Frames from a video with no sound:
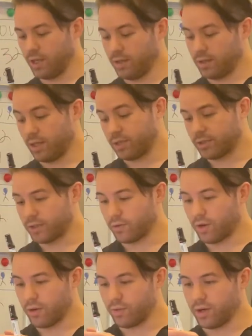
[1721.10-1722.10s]
that's the
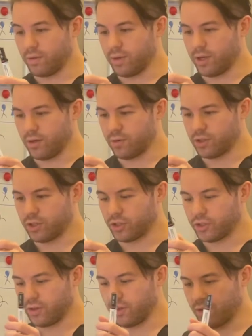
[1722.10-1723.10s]
right one, but I don't want to show
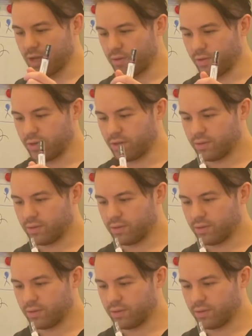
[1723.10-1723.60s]
you that one.